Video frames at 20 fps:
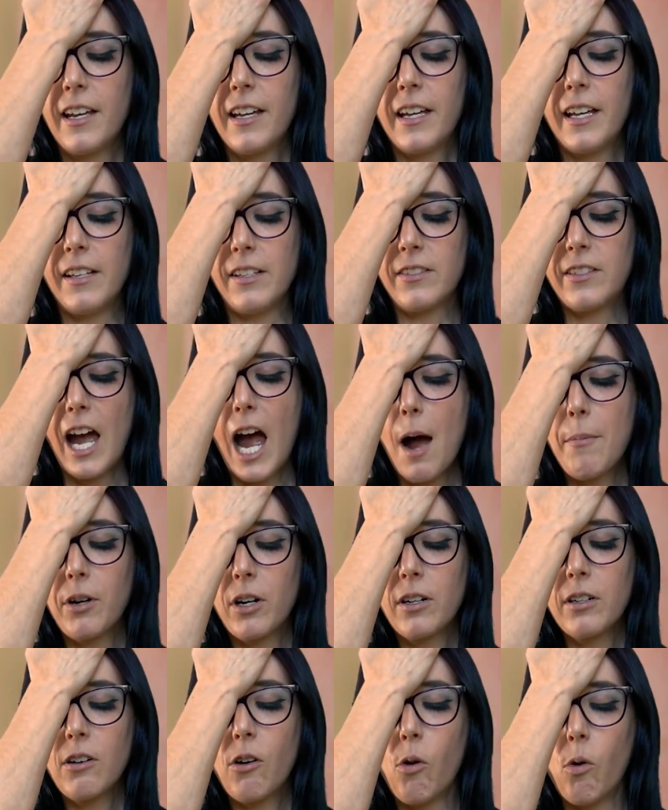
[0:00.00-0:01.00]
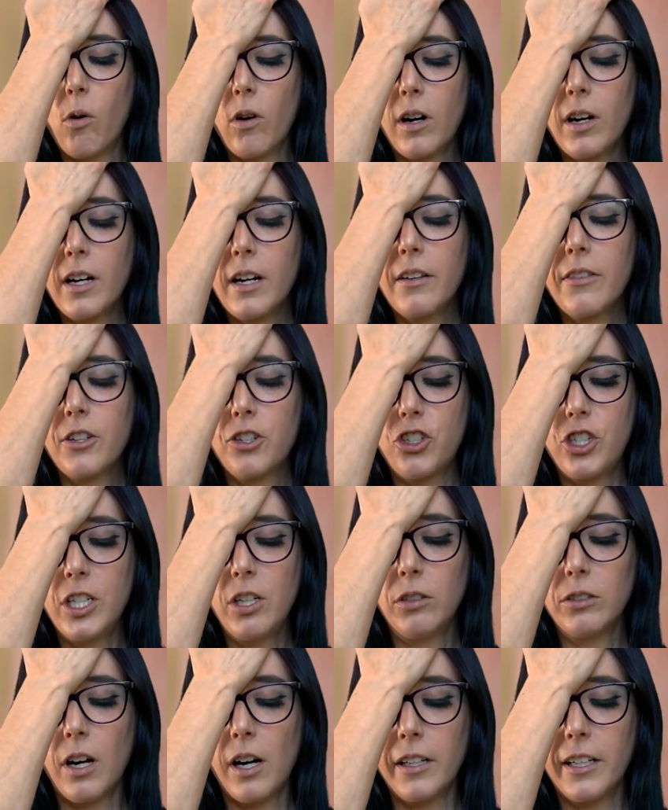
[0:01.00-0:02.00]
his tabard or the
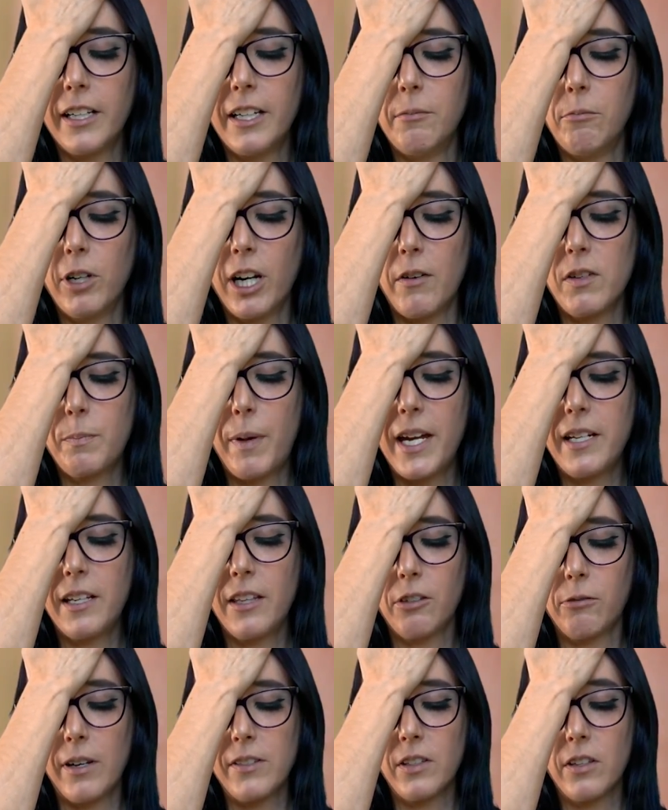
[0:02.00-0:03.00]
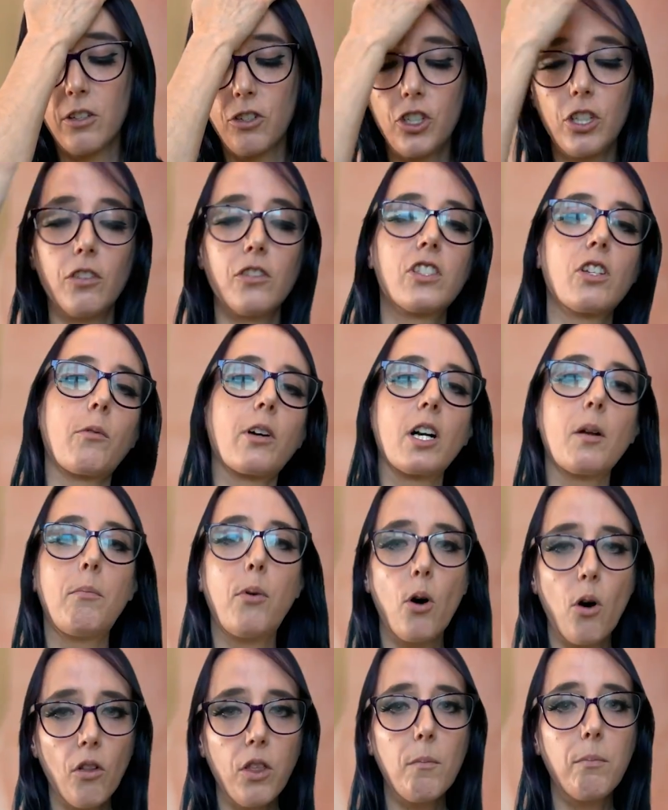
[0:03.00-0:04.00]
shield on him when I was painting the rest of the shield. So we're gonna
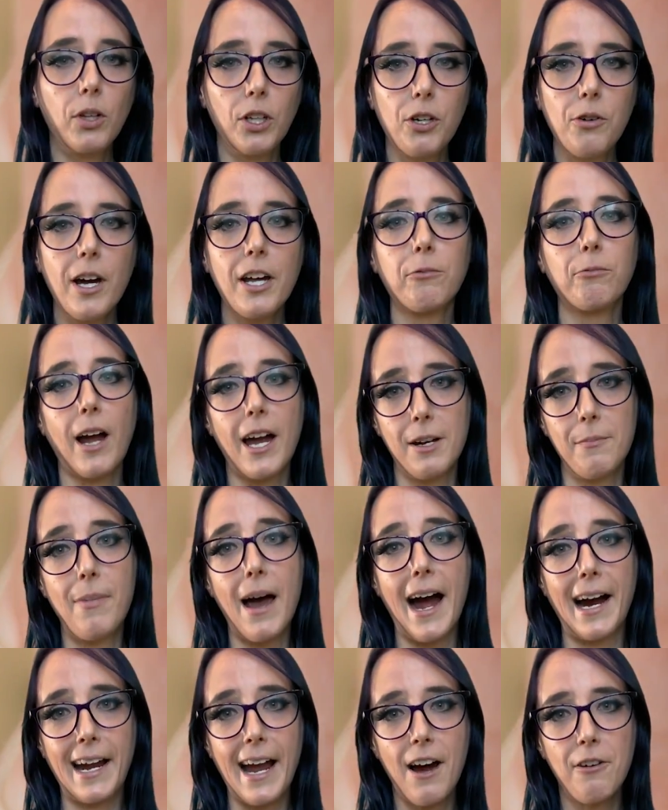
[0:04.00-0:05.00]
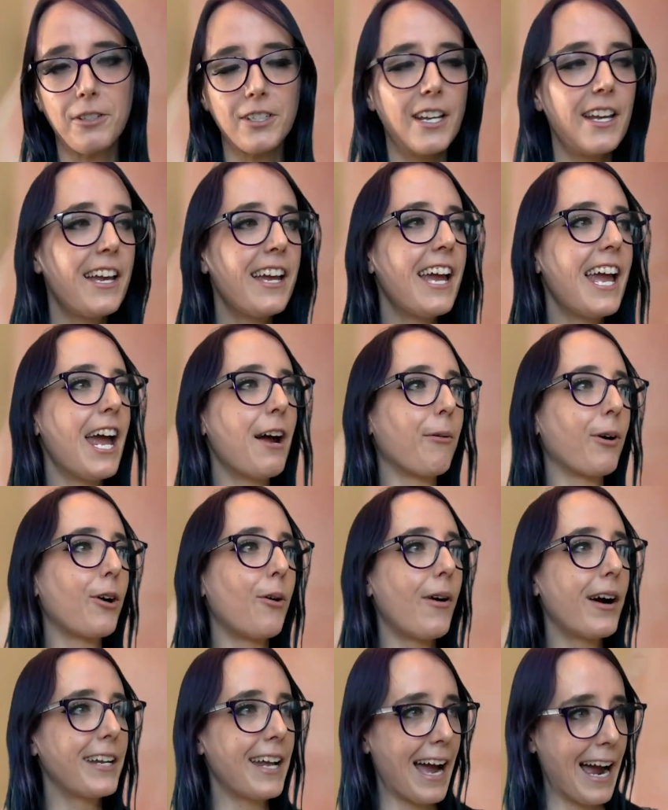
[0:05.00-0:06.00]
pull the blue and red back out and we're
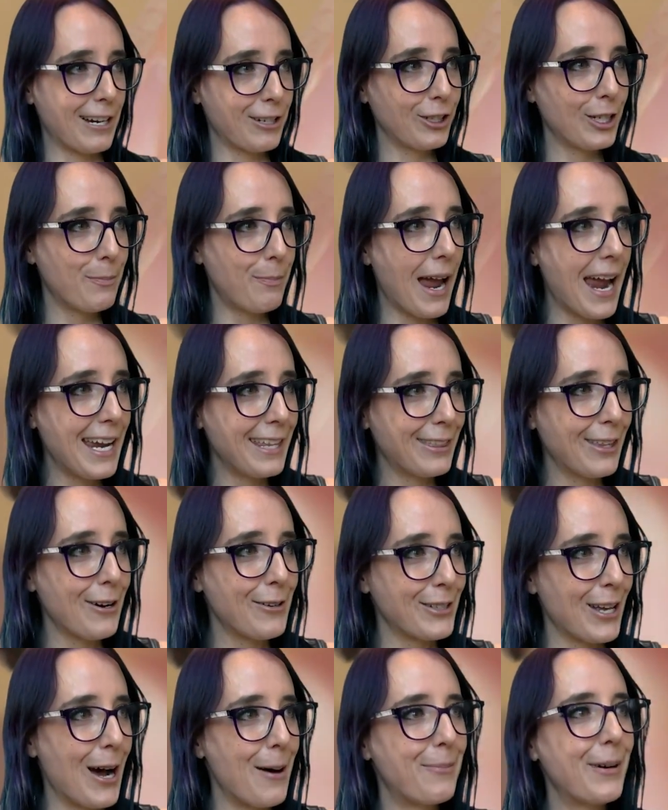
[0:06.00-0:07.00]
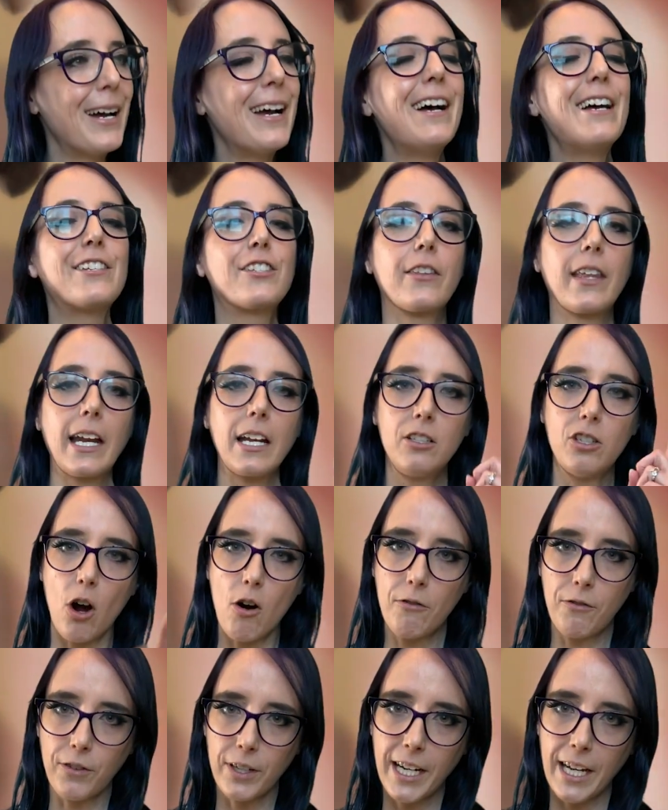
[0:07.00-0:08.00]
going to actually paint those up so that I
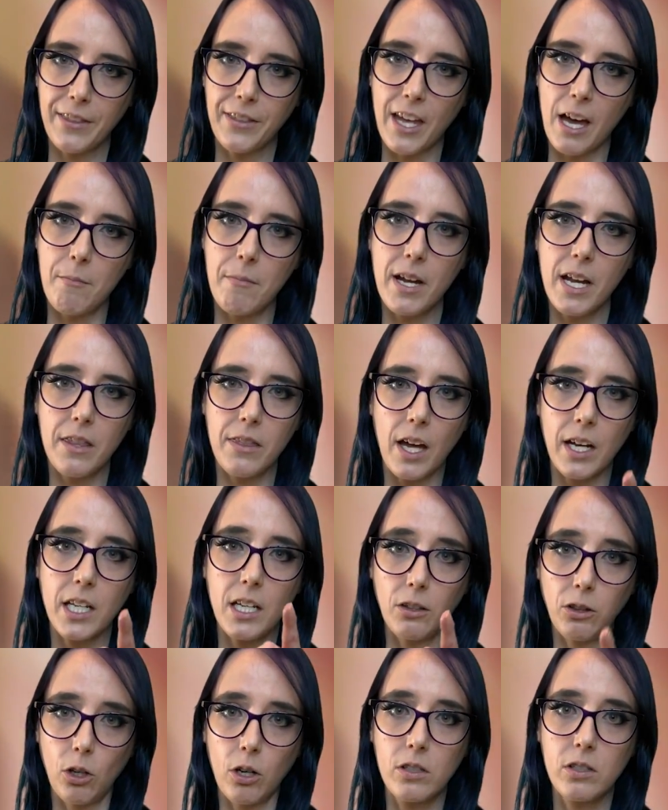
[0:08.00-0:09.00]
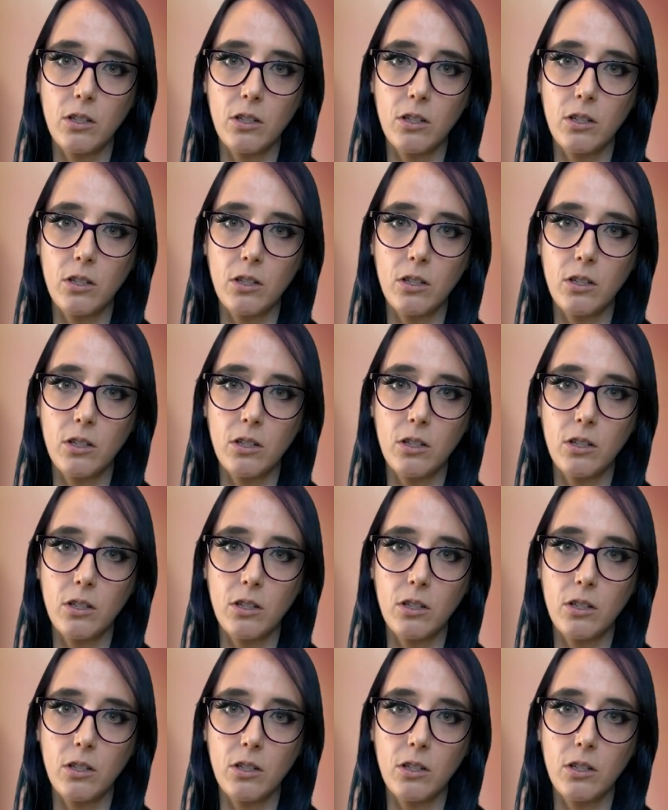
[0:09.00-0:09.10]
don't forget them and that he looks